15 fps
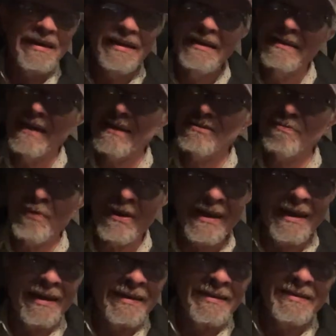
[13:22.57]
and not spread
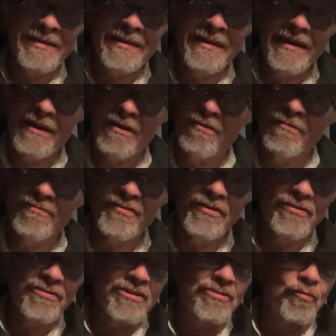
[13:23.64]
anything and
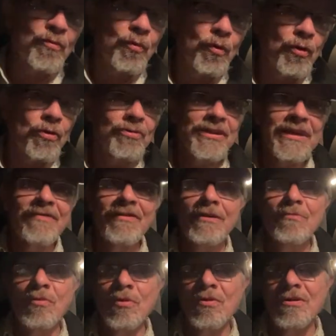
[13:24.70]
confuse this world even
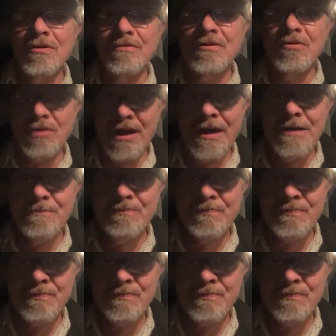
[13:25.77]
more. Okay.